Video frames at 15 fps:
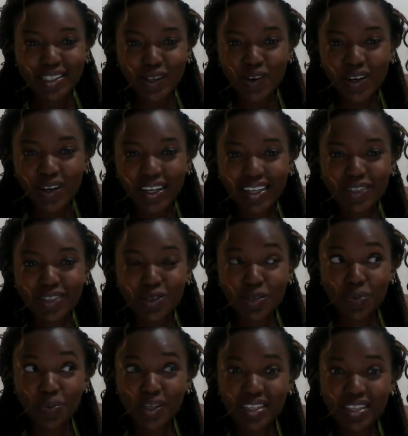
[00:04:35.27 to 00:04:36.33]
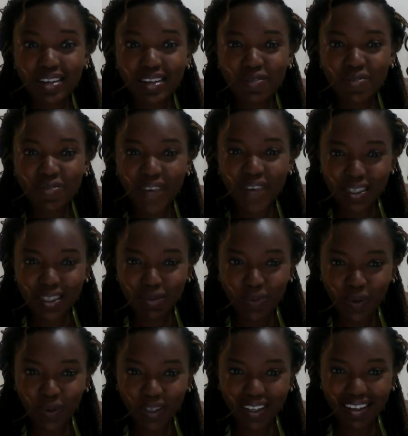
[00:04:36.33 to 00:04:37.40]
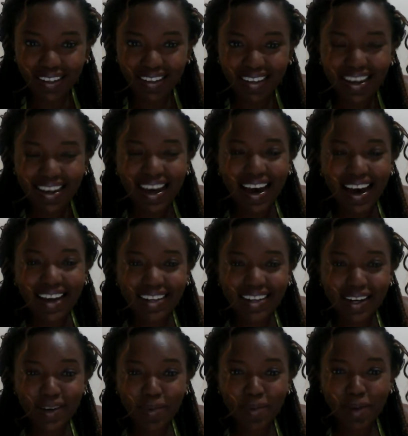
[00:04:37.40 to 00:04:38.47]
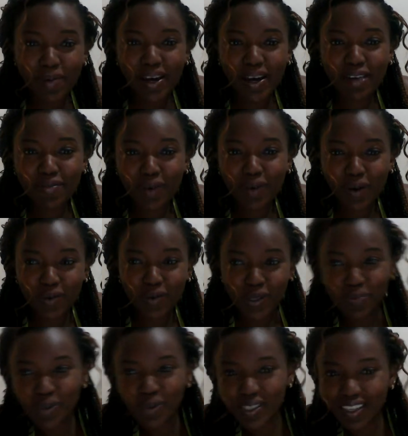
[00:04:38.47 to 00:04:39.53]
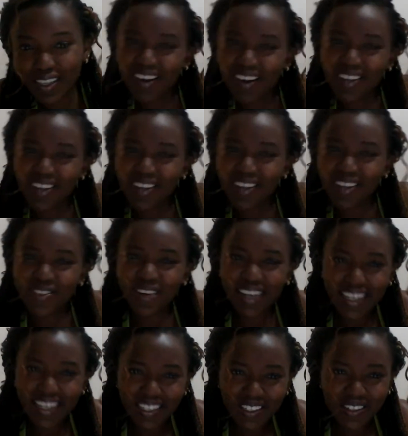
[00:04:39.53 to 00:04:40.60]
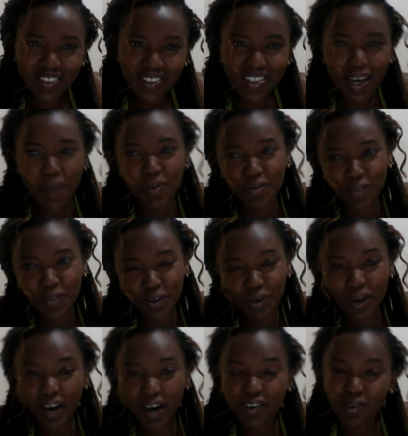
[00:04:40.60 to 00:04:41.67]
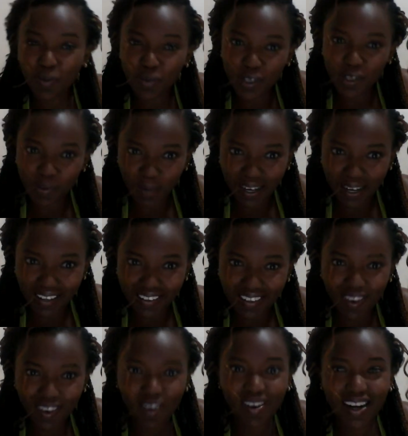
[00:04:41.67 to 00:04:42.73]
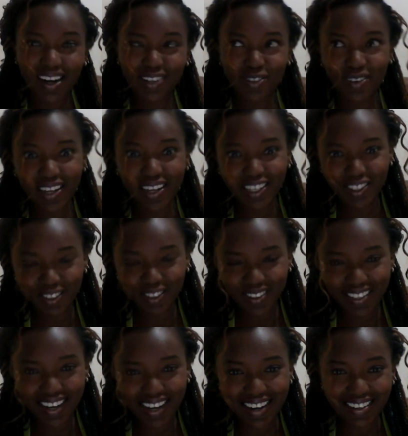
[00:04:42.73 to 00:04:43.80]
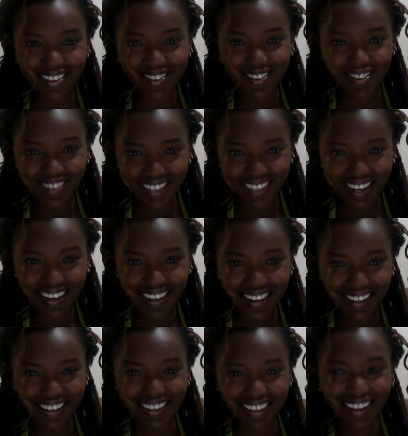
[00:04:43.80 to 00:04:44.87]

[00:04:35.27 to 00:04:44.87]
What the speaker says: So it was posted on Facebook. And I remember everyone was, congratulations, happy for you. I also put mine, congratulations are in order.